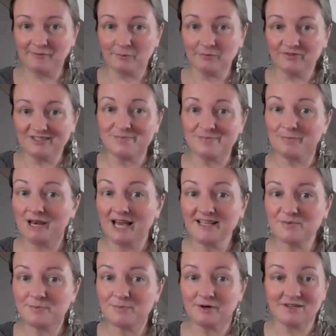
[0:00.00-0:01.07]
all these blind
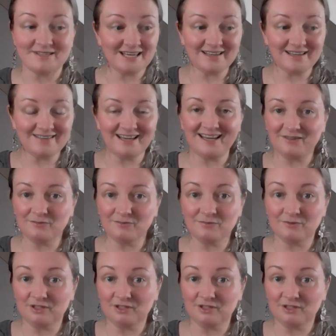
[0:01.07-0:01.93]
spots and they